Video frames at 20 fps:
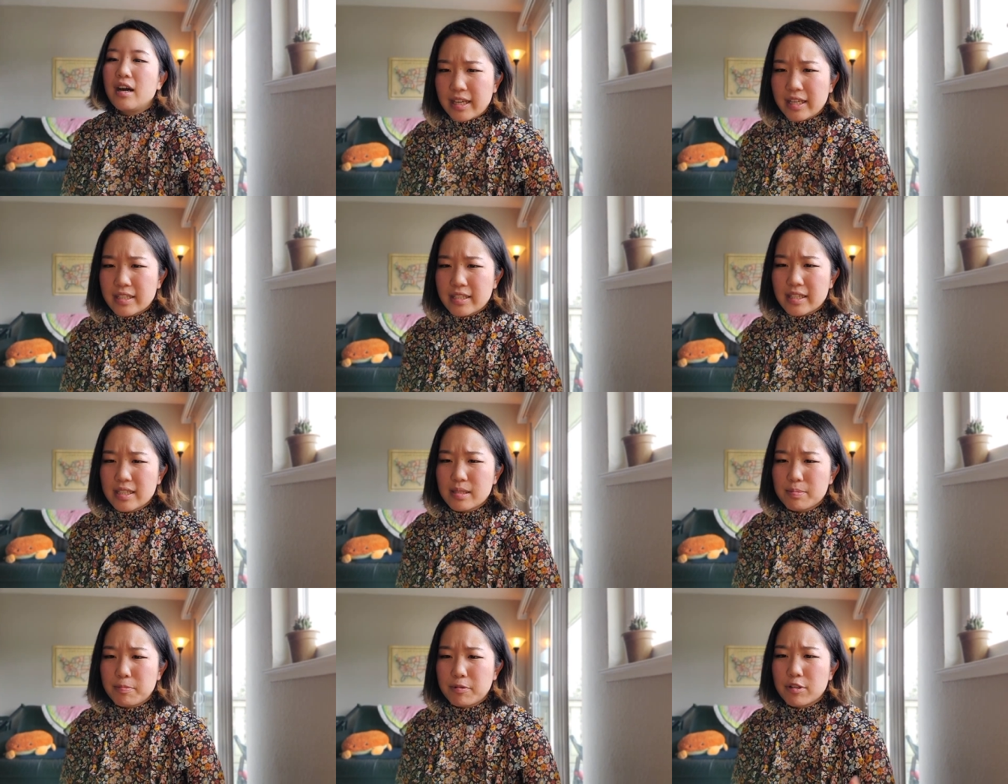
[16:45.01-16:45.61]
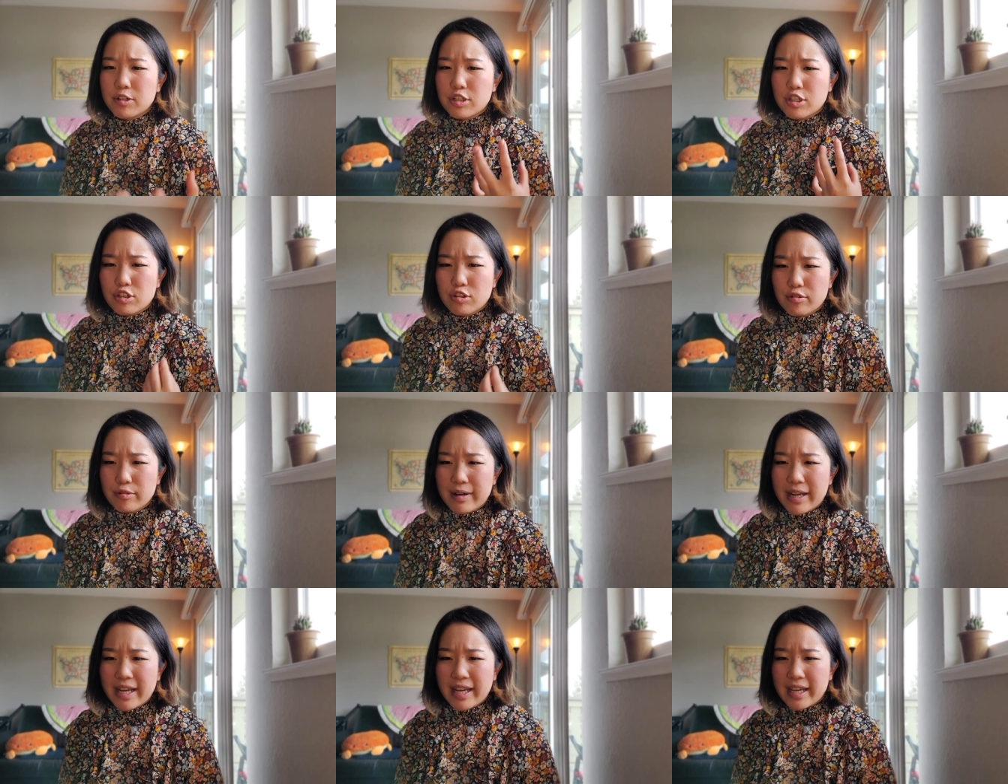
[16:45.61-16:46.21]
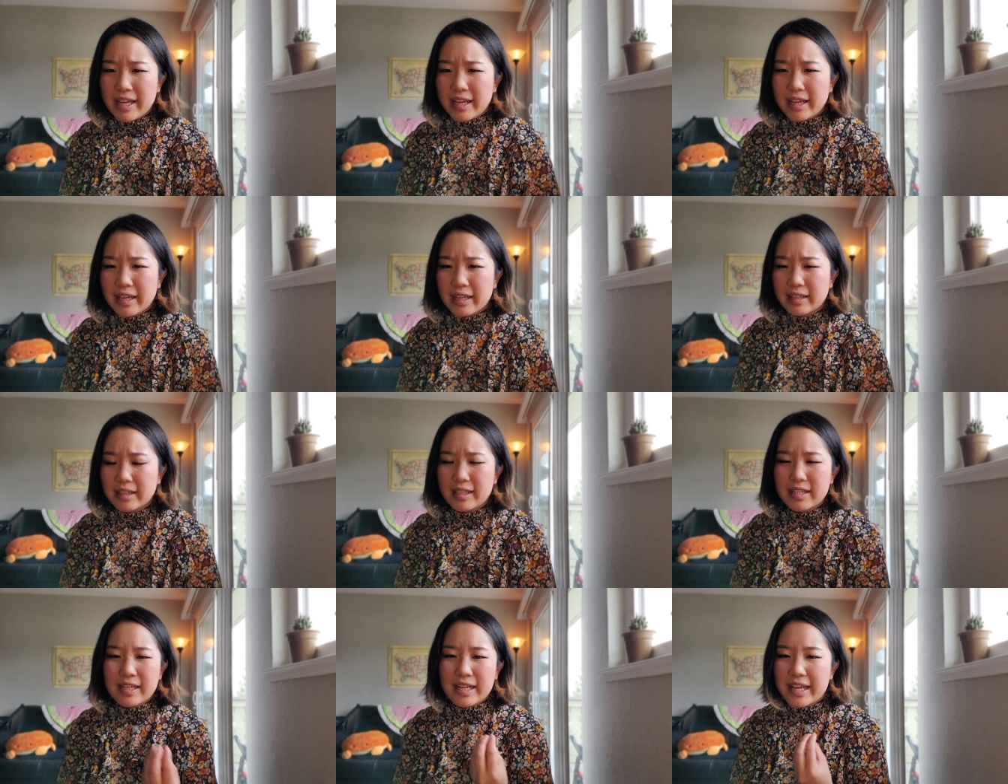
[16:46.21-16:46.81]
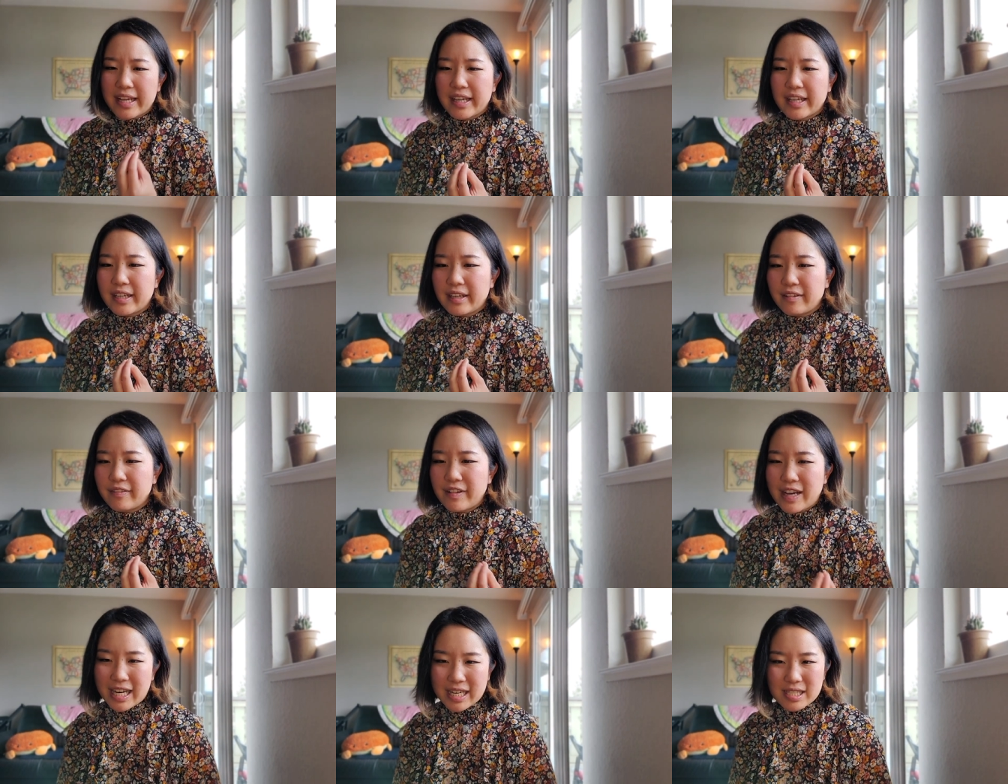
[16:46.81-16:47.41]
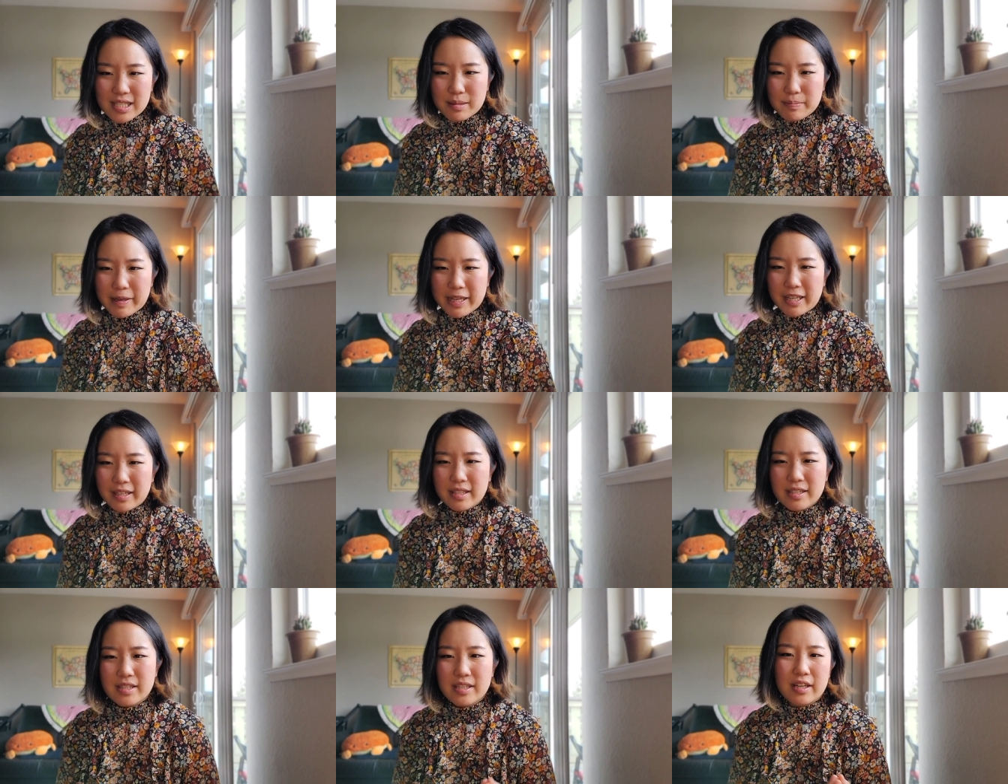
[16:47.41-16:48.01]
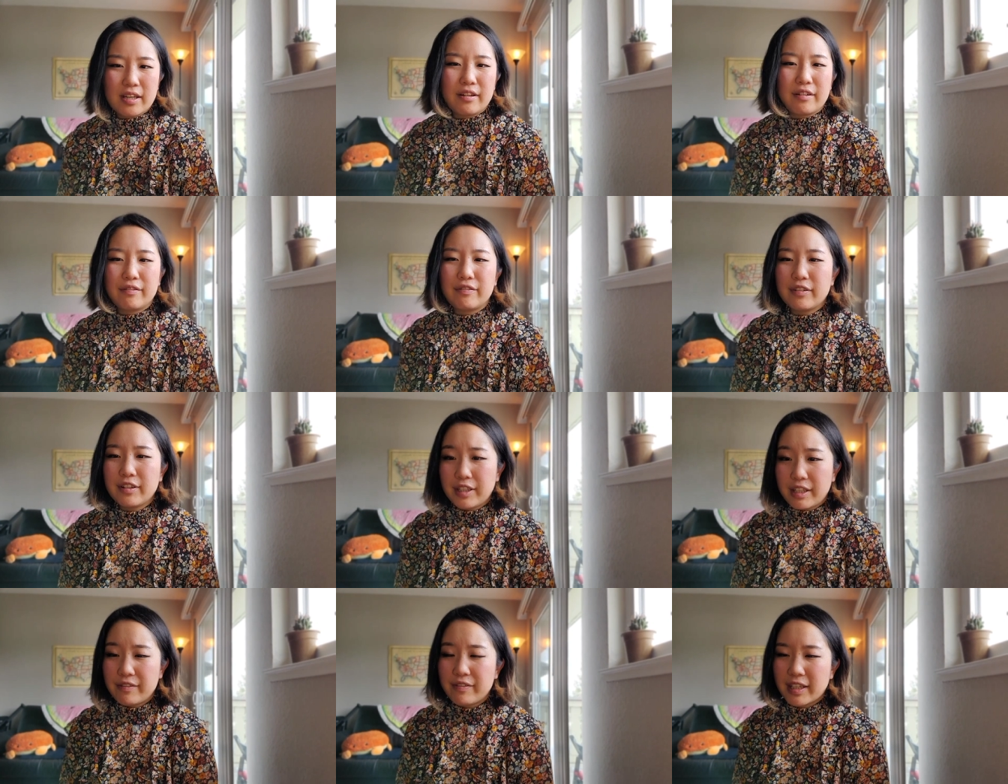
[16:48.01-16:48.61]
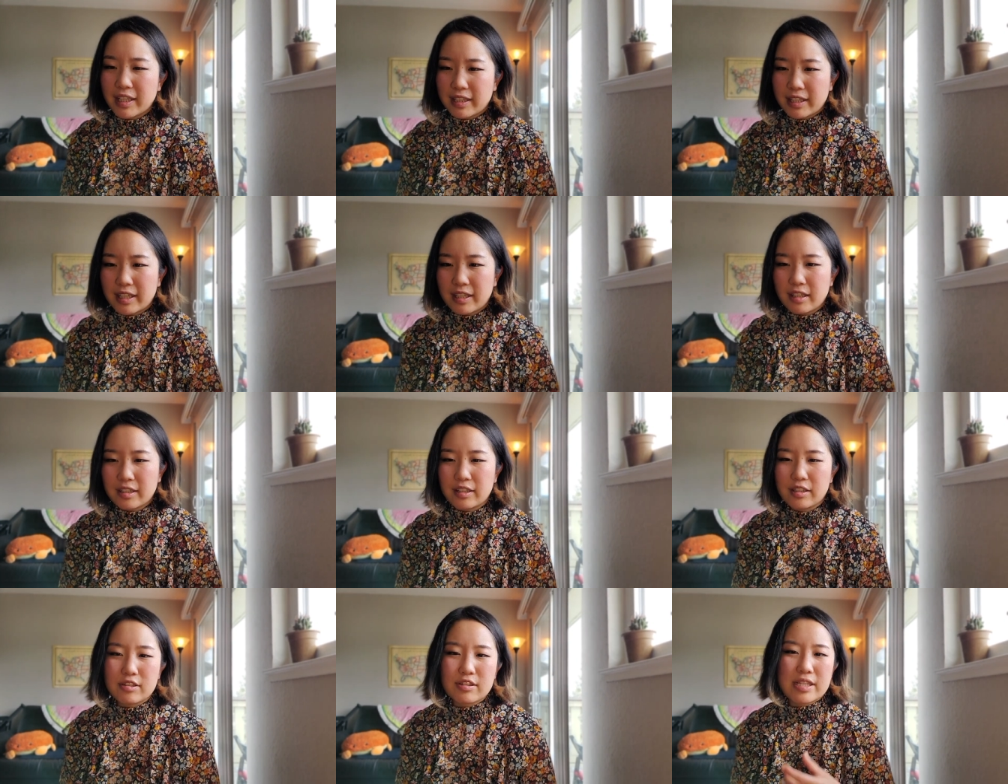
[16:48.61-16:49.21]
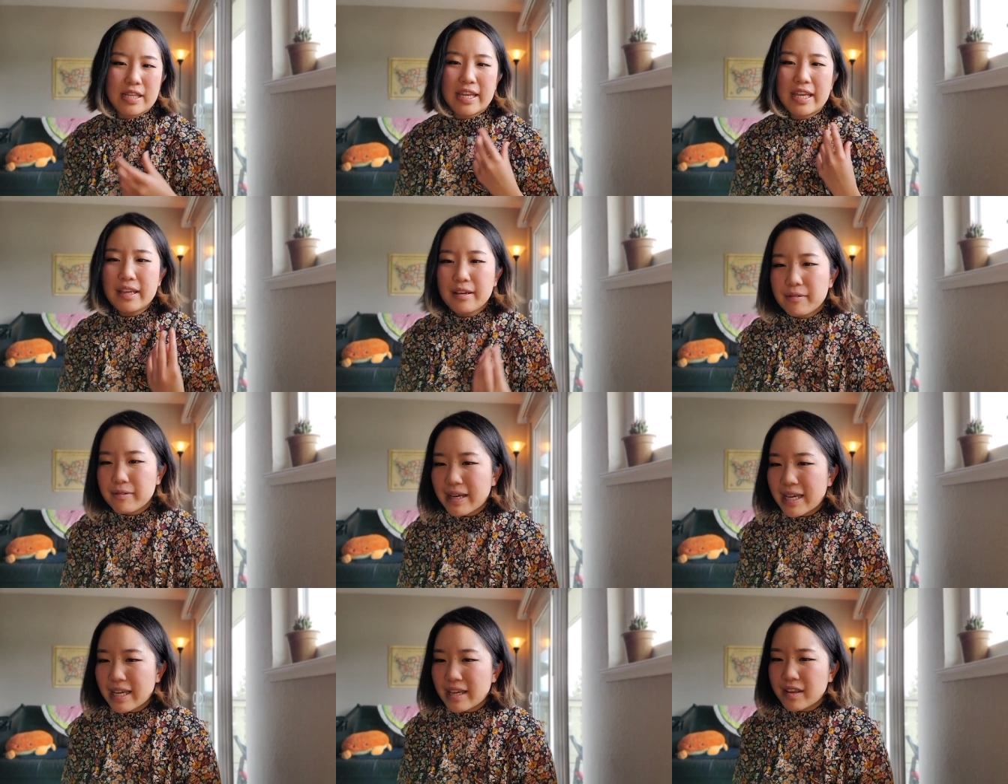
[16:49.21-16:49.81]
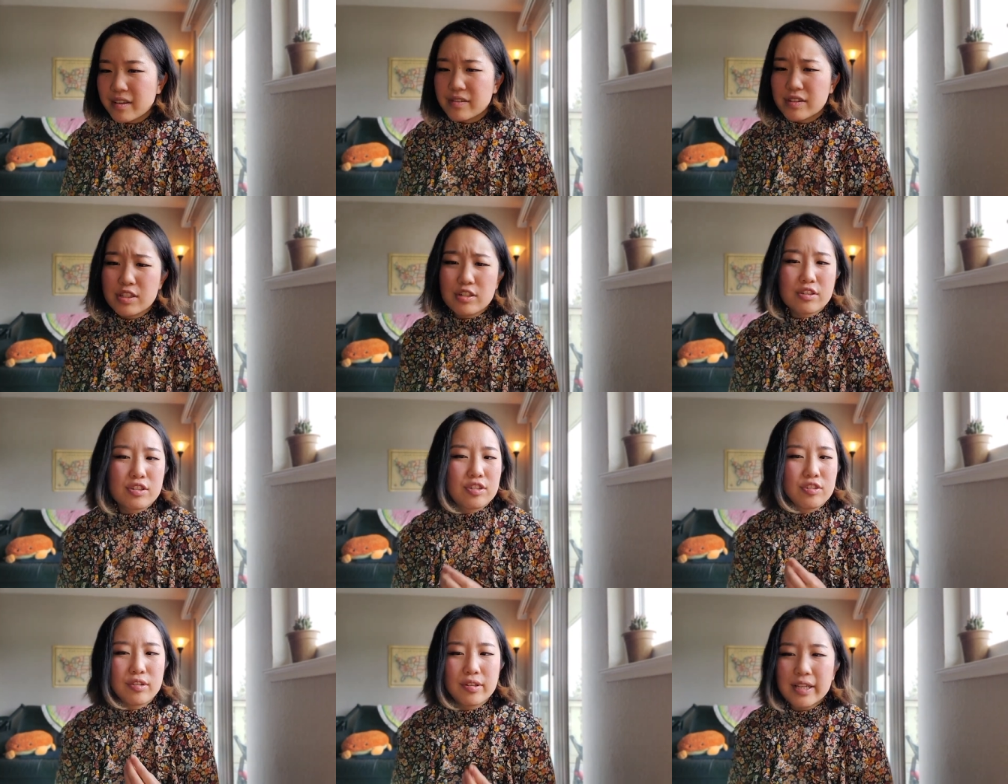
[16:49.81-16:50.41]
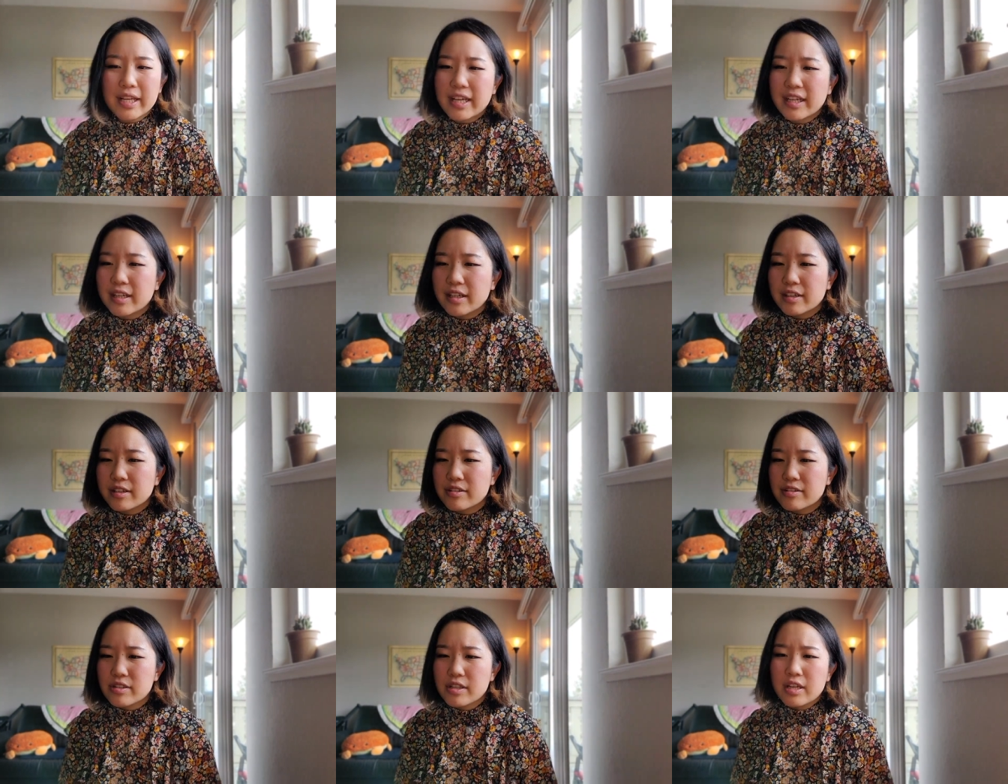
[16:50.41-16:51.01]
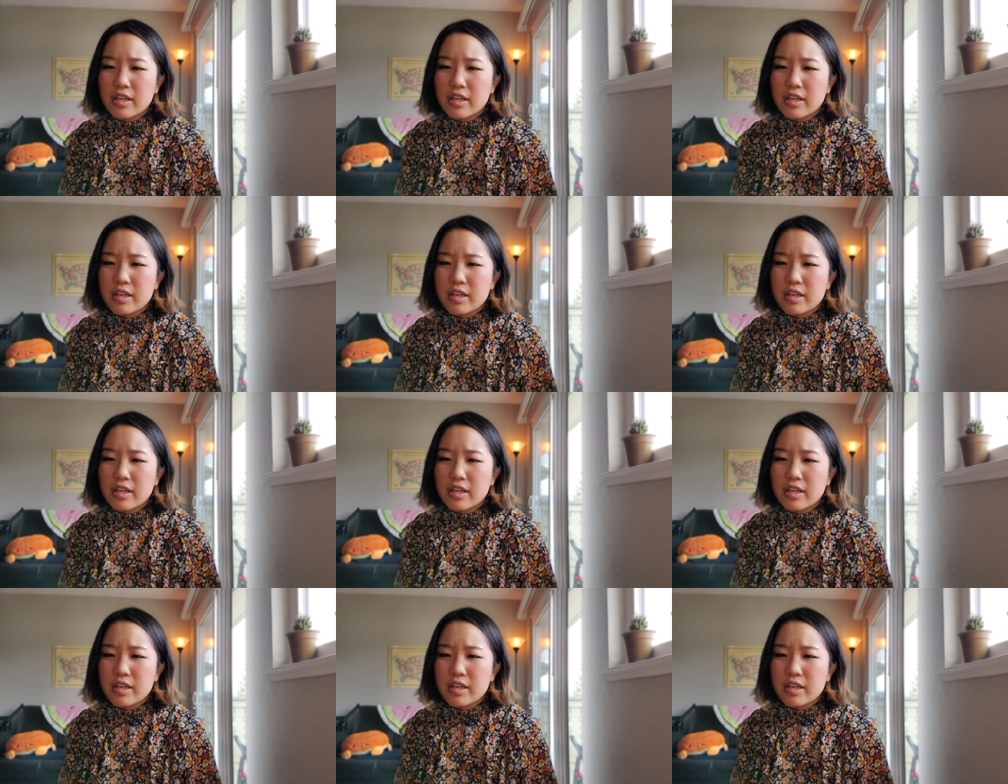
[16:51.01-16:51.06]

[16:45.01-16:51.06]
It does portray the negative aspects of living there. There's heat waves, there's tornadoes,